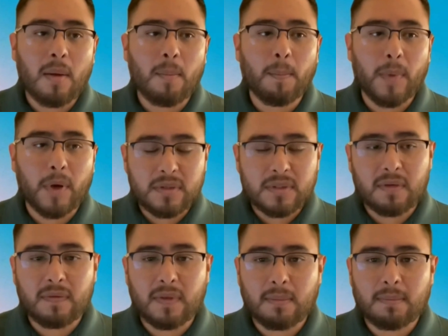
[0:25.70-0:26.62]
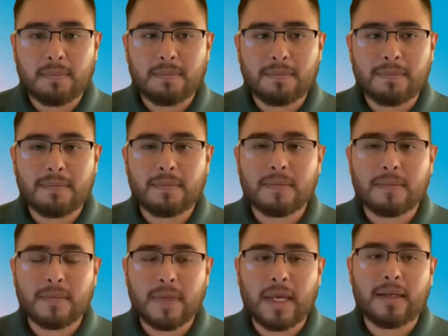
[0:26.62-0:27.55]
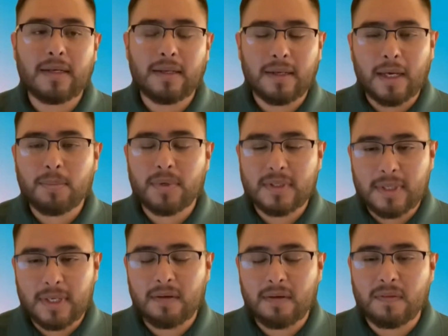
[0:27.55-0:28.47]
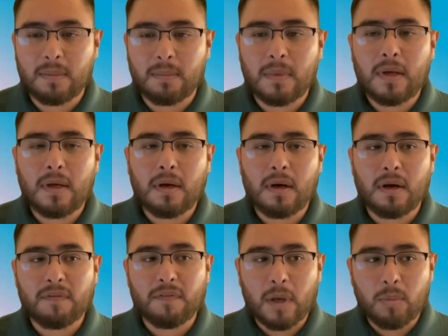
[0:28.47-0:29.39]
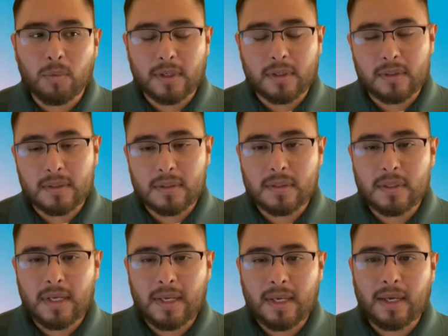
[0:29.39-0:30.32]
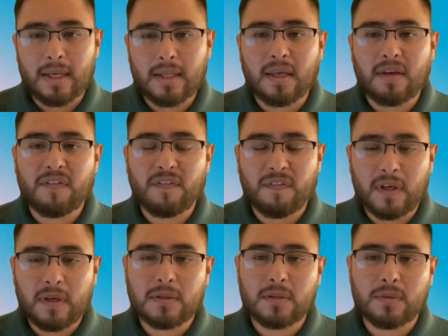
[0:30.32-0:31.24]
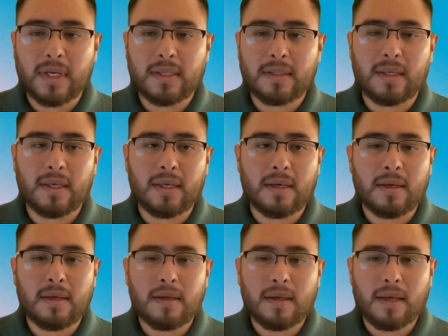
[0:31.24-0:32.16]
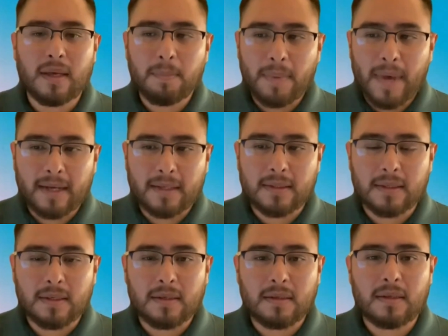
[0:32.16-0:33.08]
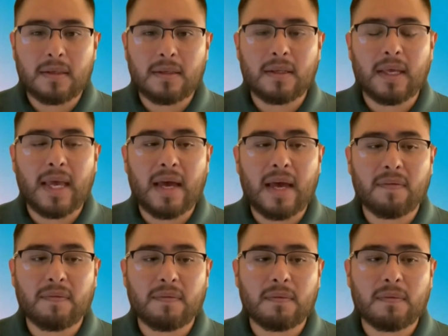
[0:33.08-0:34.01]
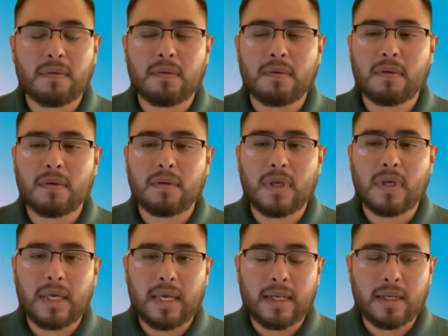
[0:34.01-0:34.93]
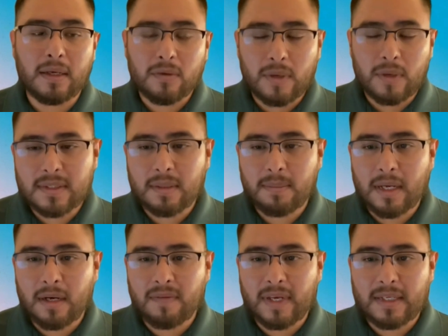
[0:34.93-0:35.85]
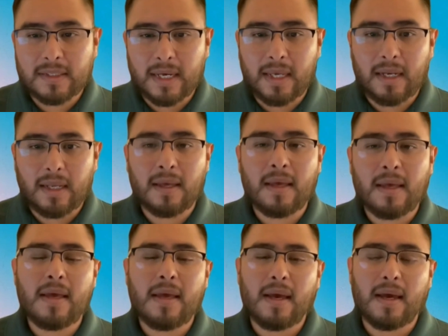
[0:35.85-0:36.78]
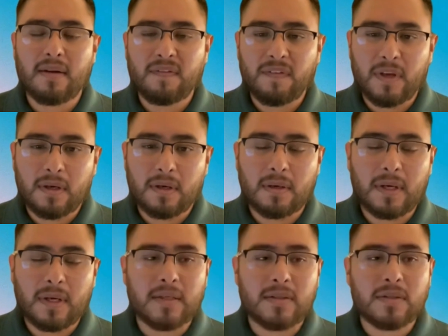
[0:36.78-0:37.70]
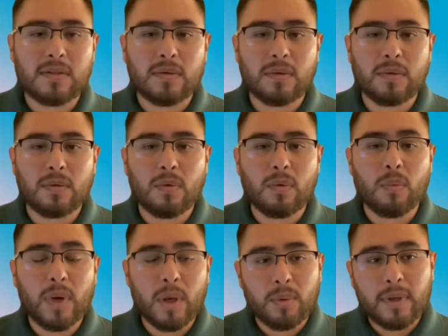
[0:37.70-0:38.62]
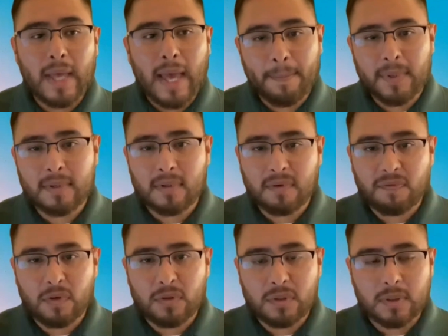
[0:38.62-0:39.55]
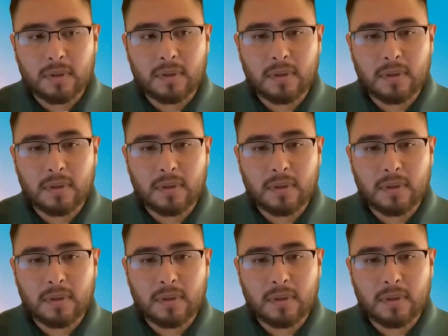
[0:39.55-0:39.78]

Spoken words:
Most of them, 99% of them, are farm workers, and they feel directly impacted. They have an increased amount of anxiety and fear as to what will happen in the future.